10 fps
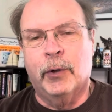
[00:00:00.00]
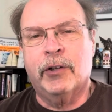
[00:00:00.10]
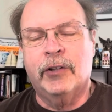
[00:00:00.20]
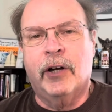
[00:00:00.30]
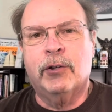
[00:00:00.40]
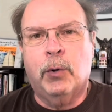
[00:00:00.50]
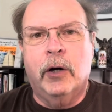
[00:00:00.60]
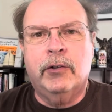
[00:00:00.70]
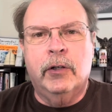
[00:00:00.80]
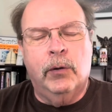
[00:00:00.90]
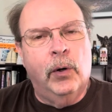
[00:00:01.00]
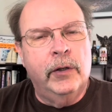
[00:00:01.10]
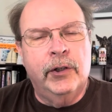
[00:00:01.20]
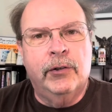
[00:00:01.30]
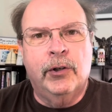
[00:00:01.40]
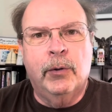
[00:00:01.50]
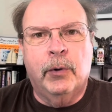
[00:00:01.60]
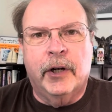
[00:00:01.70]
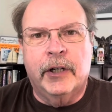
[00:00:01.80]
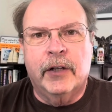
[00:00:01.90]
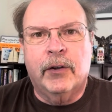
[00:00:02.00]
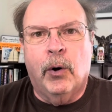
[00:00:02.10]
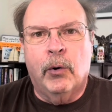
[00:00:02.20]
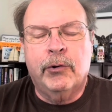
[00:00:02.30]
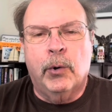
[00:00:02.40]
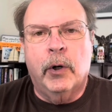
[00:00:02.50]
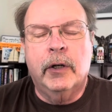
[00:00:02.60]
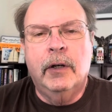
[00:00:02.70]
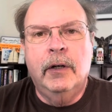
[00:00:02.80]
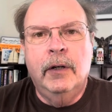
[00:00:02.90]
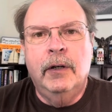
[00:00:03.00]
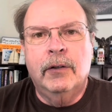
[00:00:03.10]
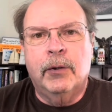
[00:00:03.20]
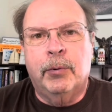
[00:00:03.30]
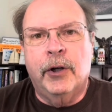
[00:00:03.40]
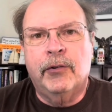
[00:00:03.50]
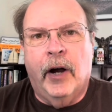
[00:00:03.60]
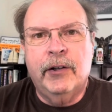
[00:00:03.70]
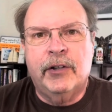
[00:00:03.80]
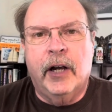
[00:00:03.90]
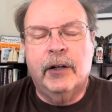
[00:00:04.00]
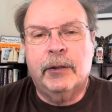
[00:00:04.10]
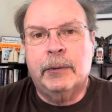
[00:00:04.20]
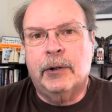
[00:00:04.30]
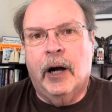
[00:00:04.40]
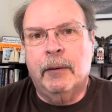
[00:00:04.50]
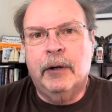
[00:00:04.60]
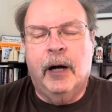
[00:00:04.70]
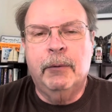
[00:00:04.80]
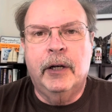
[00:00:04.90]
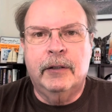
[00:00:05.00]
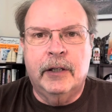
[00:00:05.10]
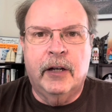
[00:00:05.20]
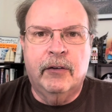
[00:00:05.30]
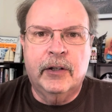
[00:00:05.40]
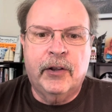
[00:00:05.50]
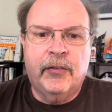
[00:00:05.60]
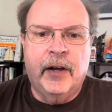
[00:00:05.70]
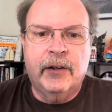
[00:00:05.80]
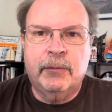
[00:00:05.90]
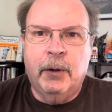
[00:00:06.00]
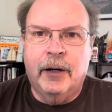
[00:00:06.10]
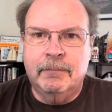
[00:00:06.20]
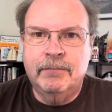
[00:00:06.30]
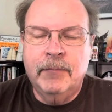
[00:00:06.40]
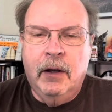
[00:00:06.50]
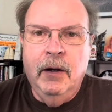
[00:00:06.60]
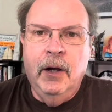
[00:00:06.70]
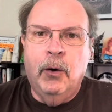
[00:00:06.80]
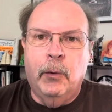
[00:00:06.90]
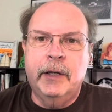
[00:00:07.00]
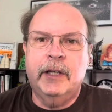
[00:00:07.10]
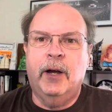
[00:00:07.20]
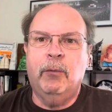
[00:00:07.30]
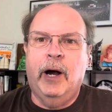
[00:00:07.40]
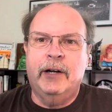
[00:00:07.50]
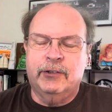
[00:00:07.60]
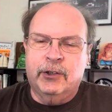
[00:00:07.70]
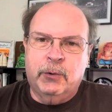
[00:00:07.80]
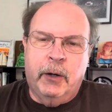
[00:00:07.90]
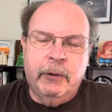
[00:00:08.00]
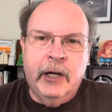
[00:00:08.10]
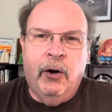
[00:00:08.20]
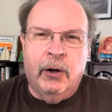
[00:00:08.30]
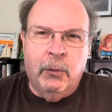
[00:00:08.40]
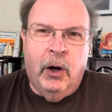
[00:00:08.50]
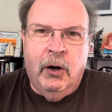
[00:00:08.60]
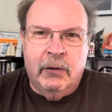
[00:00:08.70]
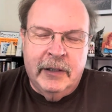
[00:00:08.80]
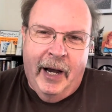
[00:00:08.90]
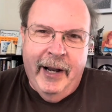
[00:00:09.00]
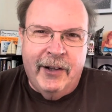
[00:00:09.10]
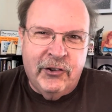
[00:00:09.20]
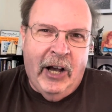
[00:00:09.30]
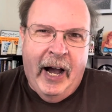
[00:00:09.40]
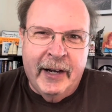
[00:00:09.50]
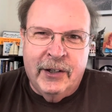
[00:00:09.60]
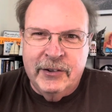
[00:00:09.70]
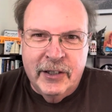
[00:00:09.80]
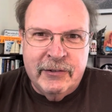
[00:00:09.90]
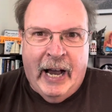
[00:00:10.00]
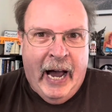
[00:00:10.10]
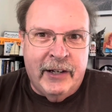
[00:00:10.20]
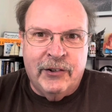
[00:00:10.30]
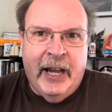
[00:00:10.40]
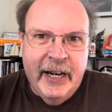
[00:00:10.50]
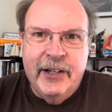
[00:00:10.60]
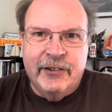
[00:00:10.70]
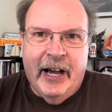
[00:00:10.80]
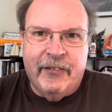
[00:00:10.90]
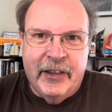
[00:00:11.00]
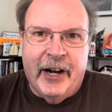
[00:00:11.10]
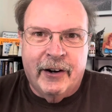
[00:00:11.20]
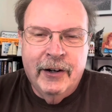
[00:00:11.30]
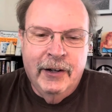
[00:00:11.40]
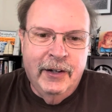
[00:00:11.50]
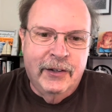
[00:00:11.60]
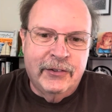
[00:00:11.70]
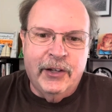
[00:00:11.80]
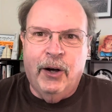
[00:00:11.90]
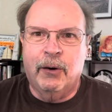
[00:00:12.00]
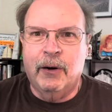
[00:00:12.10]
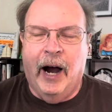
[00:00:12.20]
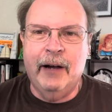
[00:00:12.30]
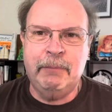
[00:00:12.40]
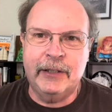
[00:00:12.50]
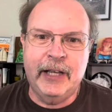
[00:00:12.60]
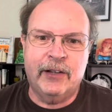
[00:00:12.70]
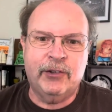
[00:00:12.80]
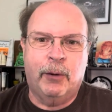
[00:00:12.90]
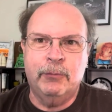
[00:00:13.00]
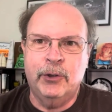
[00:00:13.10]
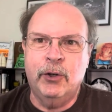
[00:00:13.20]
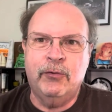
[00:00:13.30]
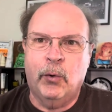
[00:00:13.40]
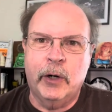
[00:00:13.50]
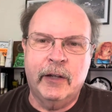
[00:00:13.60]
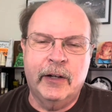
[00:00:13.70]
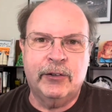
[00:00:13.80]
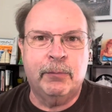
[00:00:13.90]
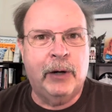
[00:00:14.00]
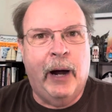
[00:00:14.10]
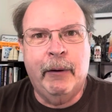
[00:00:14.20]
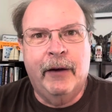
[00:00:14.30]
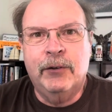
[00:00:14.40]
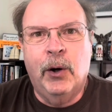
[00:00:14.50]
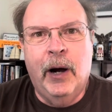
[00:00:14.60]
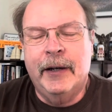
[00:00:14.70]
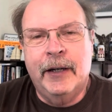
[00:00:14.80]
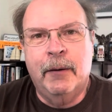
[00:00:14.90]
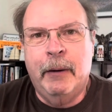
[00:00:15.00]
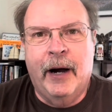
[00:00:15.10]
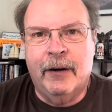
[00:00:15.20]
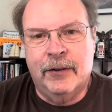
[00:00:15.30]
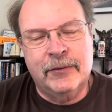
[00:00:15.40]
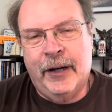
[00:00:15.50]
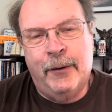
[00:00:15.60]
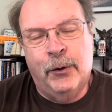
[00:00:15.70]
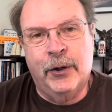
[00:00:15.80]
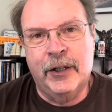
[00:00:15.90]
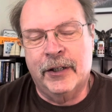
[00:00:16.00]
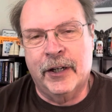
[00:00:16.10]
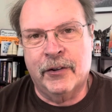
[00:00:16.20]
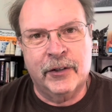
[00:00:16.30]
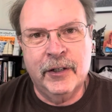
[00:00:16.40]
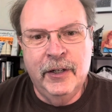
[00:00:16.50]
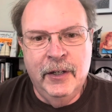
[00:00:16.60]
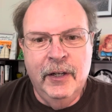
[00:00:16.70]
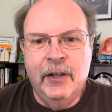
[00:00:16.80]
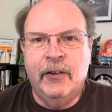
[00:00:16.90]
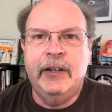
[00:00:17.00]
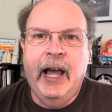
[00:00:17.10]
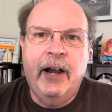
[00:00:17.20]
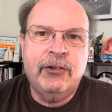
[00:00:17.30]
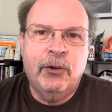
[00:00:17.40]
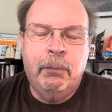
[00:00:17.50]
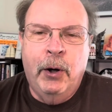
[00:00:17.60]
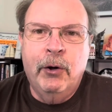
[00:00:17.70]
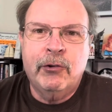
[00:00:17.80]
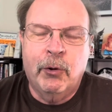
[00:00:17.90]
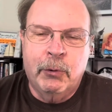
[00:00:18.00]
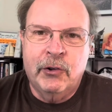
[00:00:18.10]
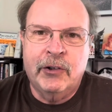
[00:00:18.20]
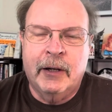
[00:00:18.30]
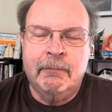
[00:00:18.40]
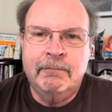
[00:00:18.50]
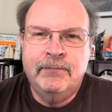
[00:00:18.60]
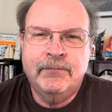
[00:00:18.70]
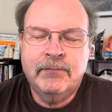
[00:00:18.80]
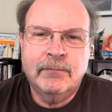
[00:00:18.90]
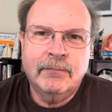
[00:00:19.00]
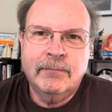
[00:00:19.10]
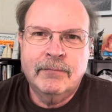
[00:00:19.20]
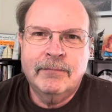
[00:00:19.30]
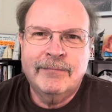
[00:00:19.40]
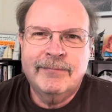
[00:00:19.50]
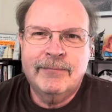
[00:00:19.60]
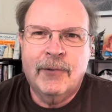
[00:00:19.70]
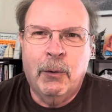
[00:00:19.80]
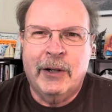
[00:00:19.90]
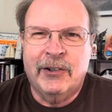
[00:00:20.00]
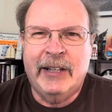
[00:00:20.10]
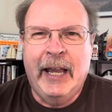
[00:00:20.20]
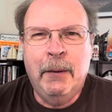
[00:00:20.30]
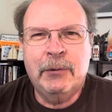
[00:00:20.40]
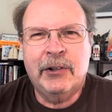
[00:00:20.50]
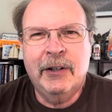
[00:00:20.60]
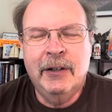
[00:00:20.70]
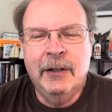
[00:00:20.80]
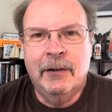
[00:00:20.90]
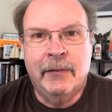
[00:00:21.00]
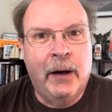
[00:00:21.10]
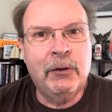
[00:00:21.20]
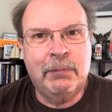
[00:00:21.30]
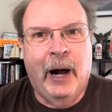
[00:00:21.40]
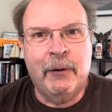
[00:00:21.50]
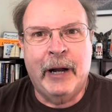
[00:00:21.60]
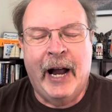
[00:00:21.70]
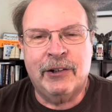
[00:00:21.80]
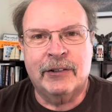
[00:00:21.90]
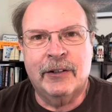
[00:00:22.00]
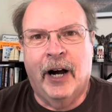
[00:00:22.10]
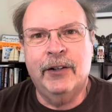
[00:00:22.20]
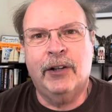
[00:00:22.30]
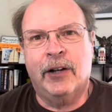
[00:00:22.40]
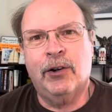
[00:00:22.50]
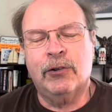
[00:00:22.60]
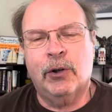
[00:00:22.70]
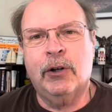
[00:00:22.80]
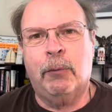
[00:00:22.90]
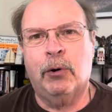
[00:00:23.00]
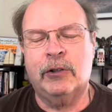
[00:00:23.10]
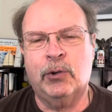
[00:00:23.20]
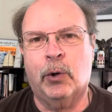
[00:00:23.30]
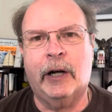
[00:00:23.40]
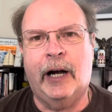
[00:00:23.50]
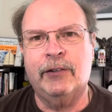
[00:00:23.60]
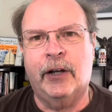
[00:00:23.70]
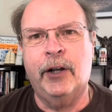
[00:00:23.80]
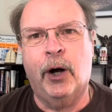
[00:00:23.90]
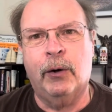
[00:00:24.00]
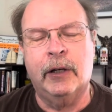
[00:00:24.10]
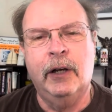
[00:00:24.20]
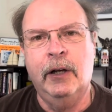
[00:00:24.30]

to Rick Snider's Washington on YouTube, where you get the whole story. So please like, share, subscribe, comment, even hit the thanks button. Weekend wanderings, where we're going? Well, not outside, because it's hot as Hades out there. So I picked out something new for you that you probably have no idea about, because I really didn't either. The National Postal Museum. What, stamps? That was my reaction. I talked to a couple of tour guides I know, and